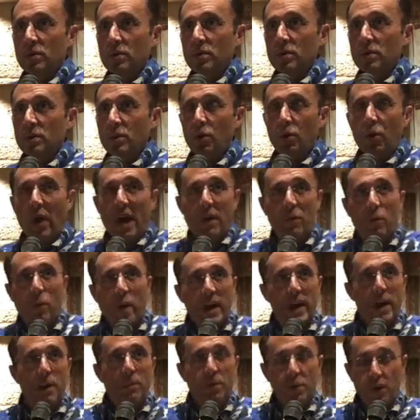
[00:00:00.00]
the right
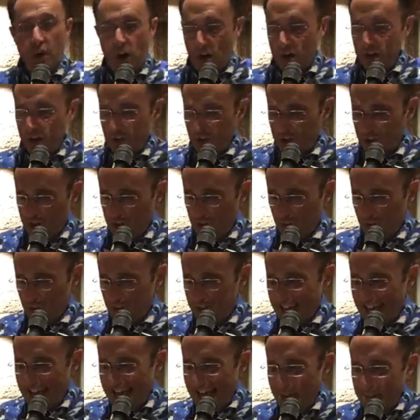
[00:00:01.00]
way to put on your shoes.
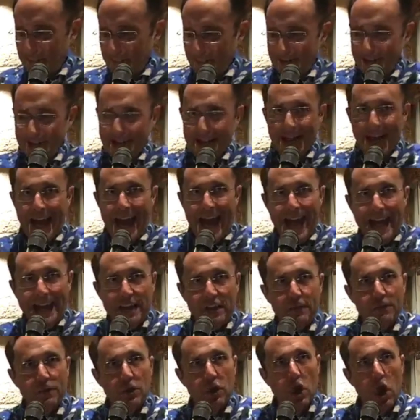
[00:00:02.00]
I'm kind
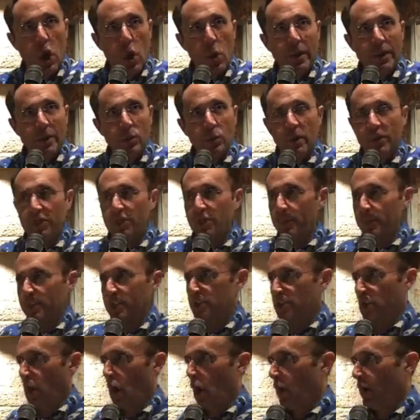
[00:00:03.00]
of going with the
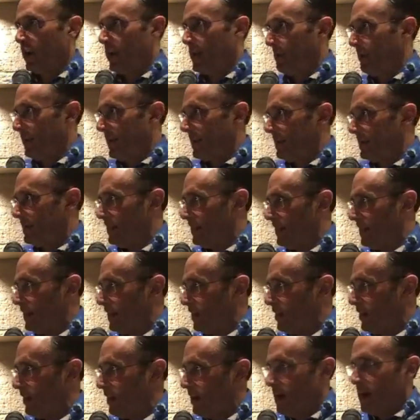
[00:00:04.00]
majority opinion
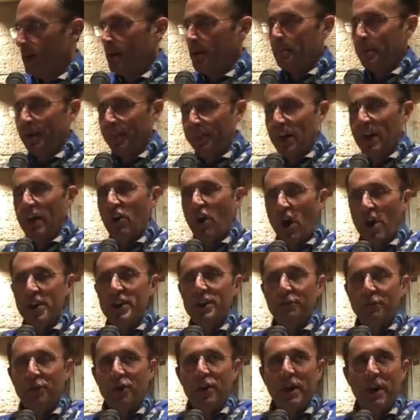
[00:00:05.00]
here, but there are
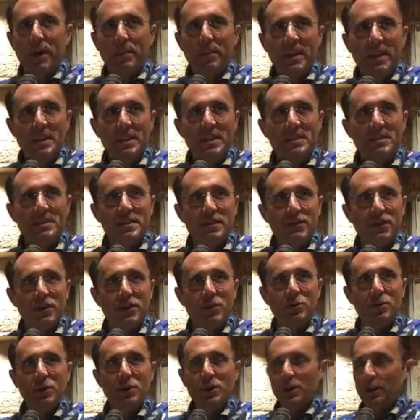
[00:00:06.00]
differing opinions if
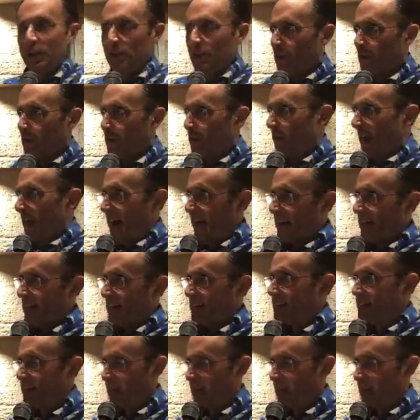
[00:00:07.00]
you look back in